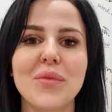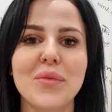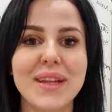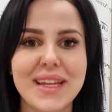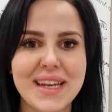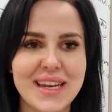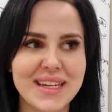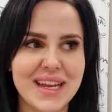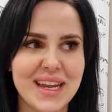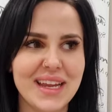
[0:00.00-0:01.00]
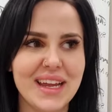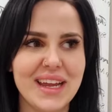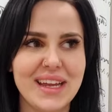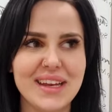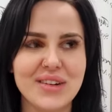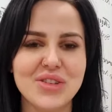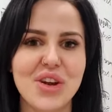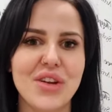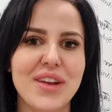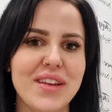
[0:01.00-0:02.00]
really needed an
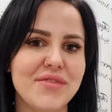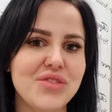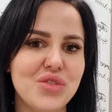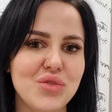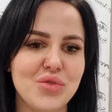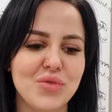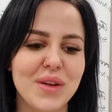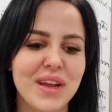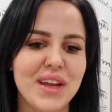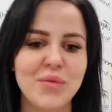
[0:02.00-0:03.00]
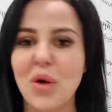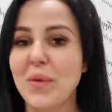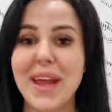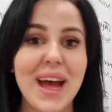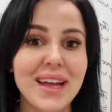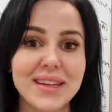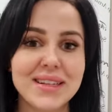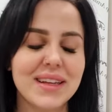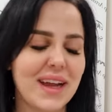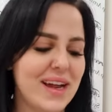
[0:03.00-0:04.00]
alternative to what we
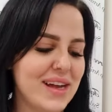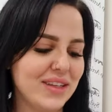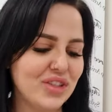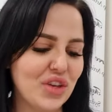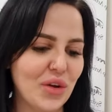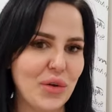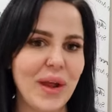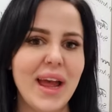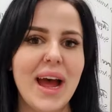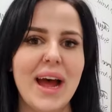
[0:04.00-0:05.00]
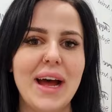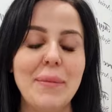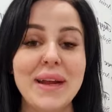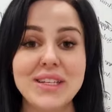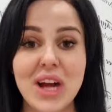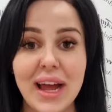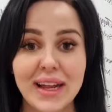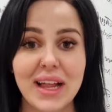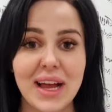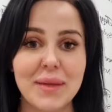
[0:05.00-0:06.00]
had. So my entire
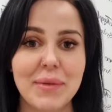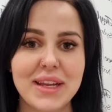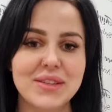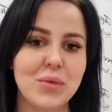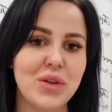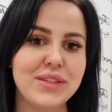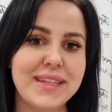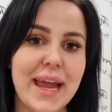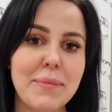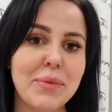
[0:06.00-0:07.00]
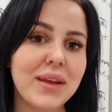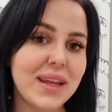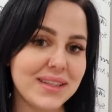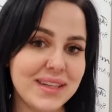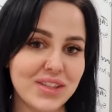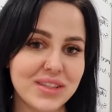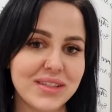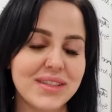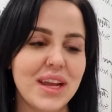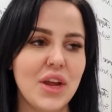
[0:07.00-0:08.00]
client base was tape
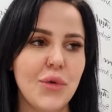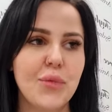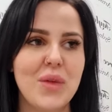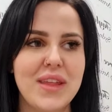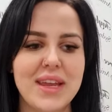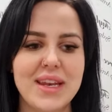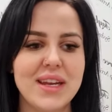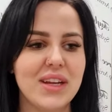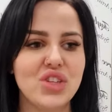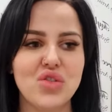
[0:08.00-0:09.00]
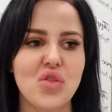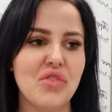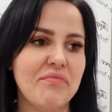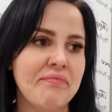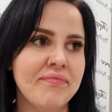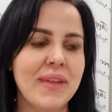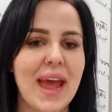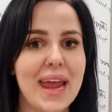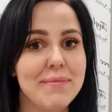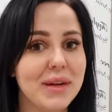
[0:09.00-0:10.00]
extensions. Within a short
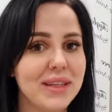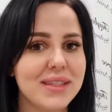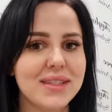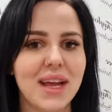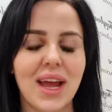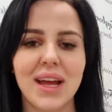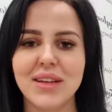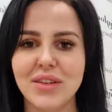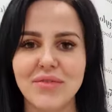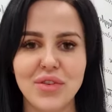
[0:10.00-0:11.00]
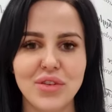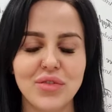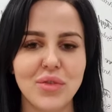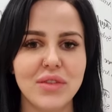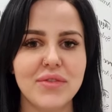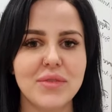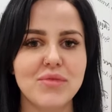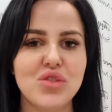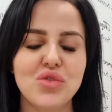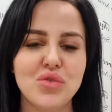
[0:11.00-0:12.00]
8 months, I had converted all of
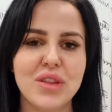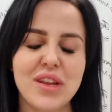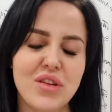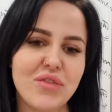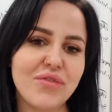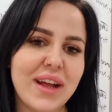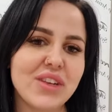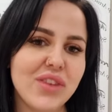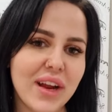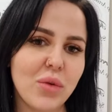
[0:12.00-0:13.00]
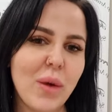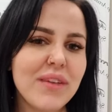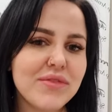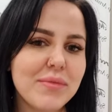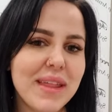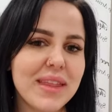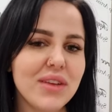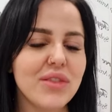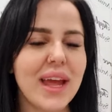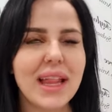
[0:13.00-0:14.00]
them to the new flat track weft method
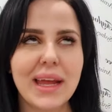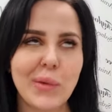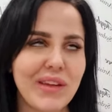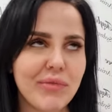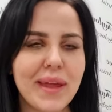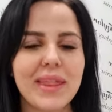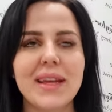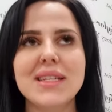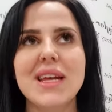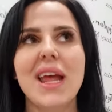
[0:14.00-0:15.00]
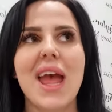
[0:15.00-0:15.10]
or the LA weave method.